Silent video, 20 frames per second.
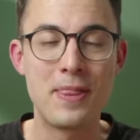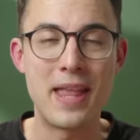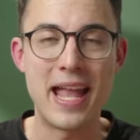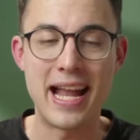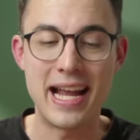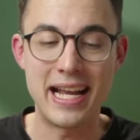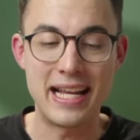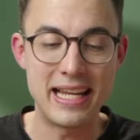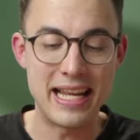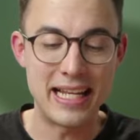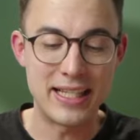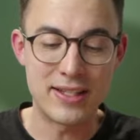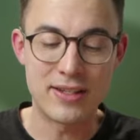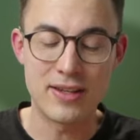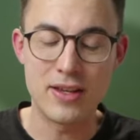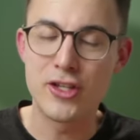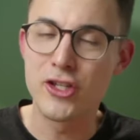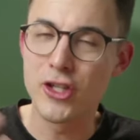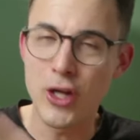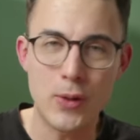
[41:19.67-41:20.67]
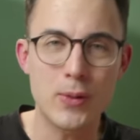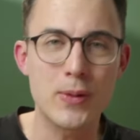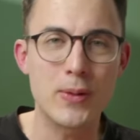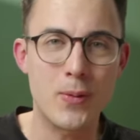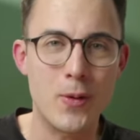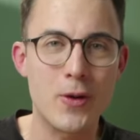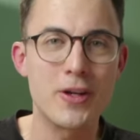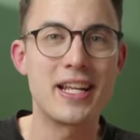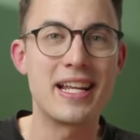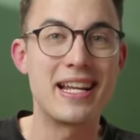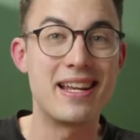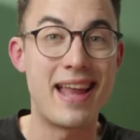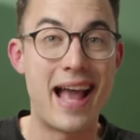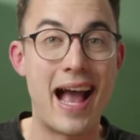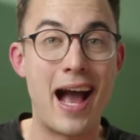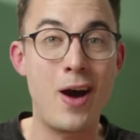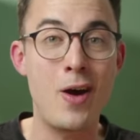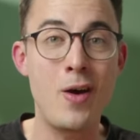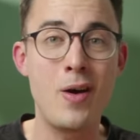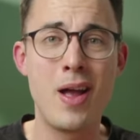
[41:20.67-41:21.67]
And it's so rewarding
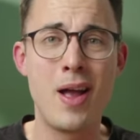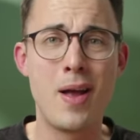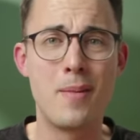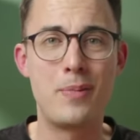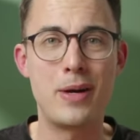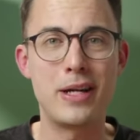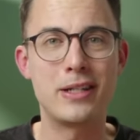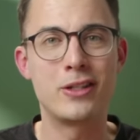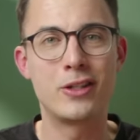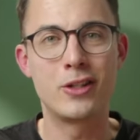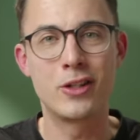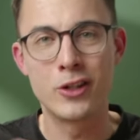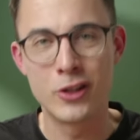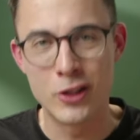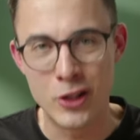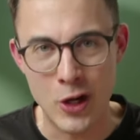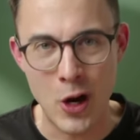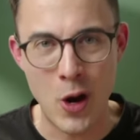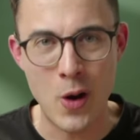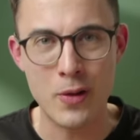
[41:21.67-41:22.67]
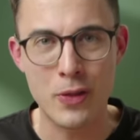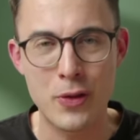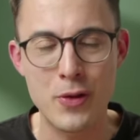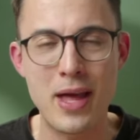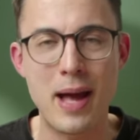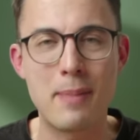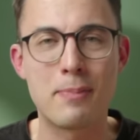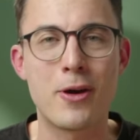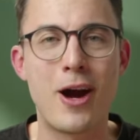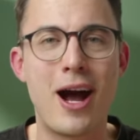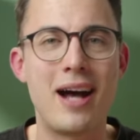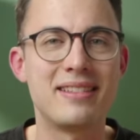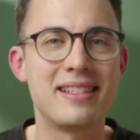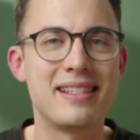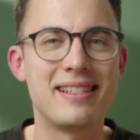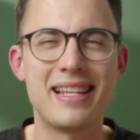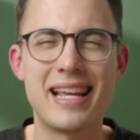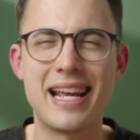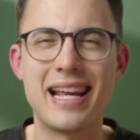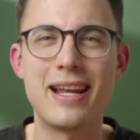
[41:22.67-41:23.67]
now, but going through that
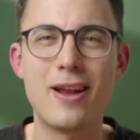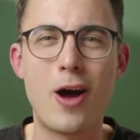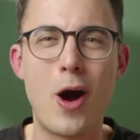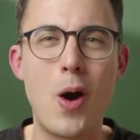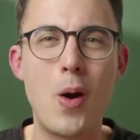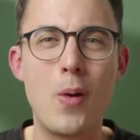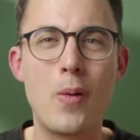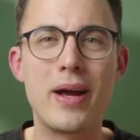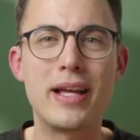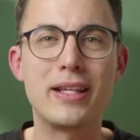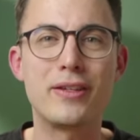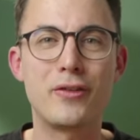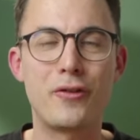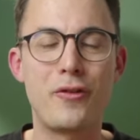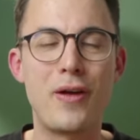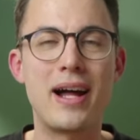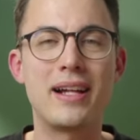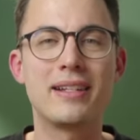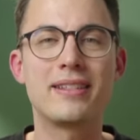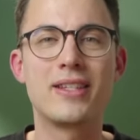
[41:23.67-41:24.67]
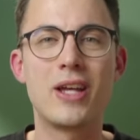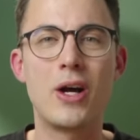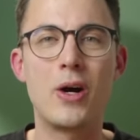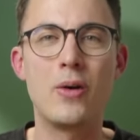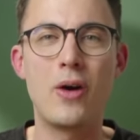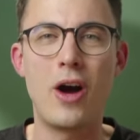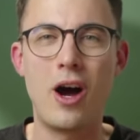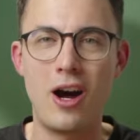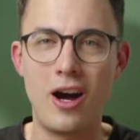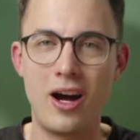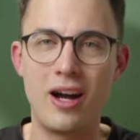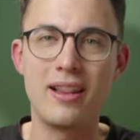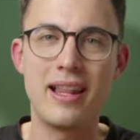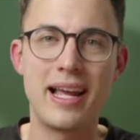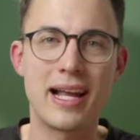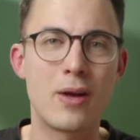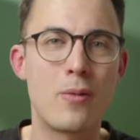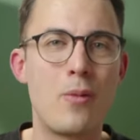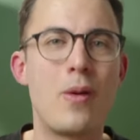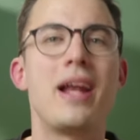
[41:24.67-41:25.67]
process, it always felt so, ah,
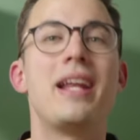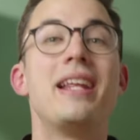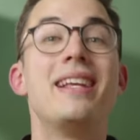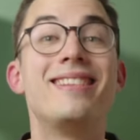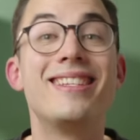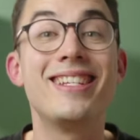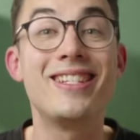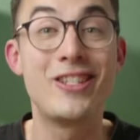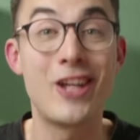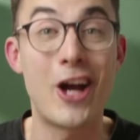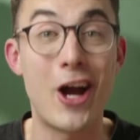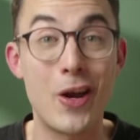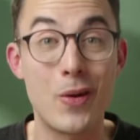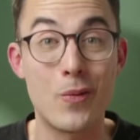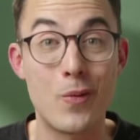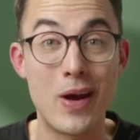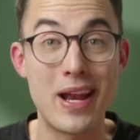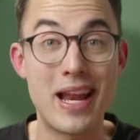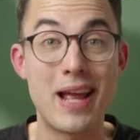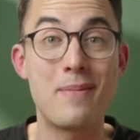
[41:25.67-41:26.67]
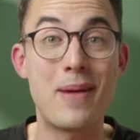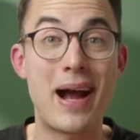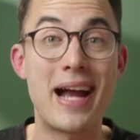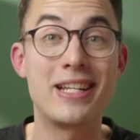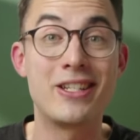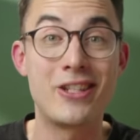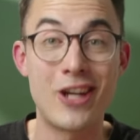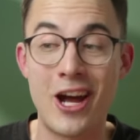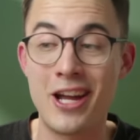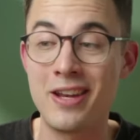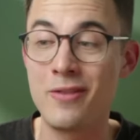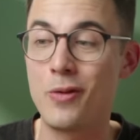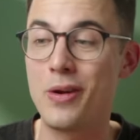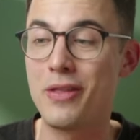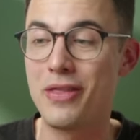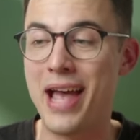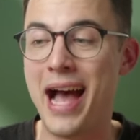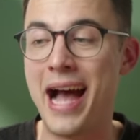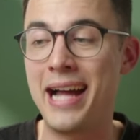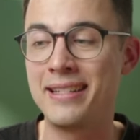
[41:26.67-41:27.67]
like when is it done? When am I done
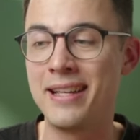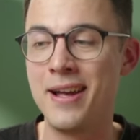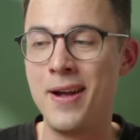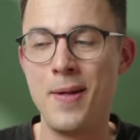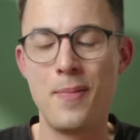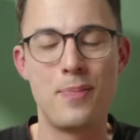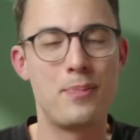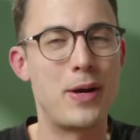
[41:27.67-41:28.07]
with that?